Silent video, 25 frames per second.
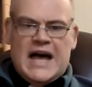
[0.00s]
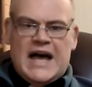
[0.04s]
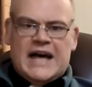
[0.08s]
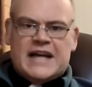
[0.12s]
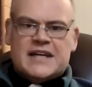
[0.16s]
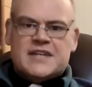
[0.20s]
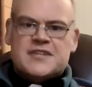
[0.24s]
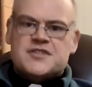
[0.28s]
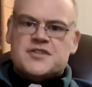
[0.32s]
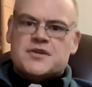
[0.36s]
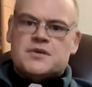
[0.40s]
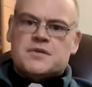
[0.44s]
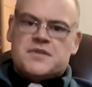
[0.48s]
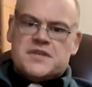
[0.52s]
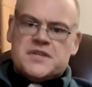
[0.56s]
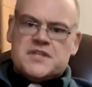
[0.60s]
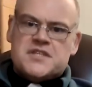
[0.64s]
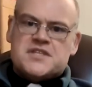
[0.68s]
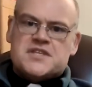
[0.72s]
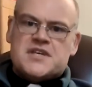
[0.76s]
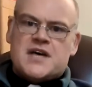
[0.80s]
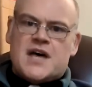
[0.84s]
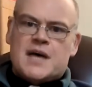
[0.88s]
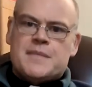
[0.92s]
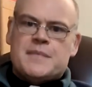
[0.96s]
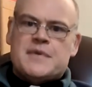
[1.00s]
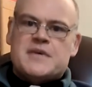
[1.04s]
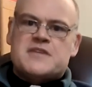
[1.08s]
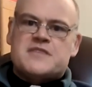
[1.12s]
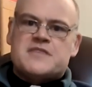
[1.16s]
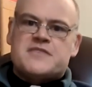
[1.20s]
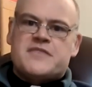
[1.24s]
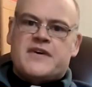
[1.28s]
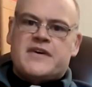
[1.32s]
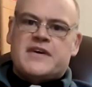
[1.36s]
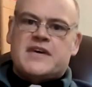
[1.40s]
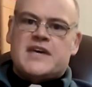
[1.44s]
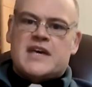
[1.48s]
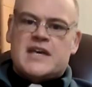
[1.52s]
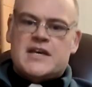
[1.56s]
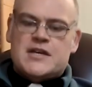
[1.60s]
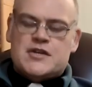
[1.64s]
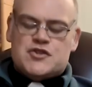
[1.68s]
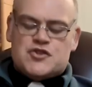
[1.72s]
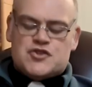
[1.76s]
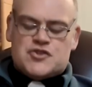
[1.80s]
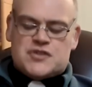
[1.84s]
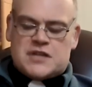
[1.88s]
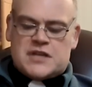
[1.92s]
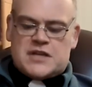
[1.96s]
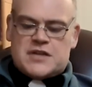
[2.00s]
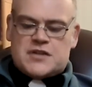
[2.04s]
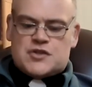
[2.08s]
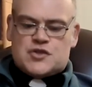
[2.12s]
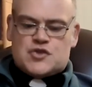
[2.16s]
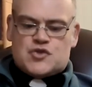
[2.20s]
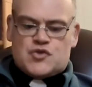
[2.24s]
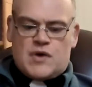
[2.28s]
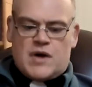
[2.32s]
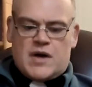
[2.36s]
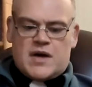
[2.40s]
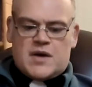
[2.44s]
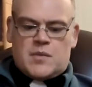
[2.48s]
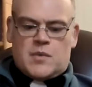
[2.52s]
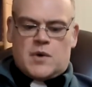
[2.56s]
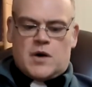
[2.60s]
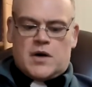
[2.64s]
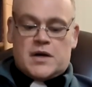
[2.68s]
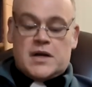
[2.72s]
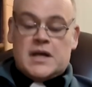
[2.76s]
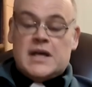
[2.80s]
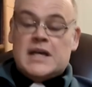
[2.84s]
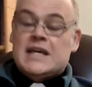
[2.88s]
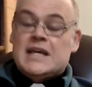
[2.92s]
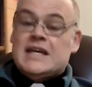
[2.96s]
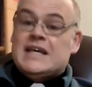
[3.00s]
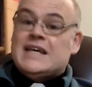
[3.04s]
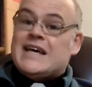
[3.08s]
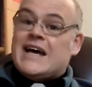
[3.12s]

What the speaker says: And so this time it's very interesting to try one,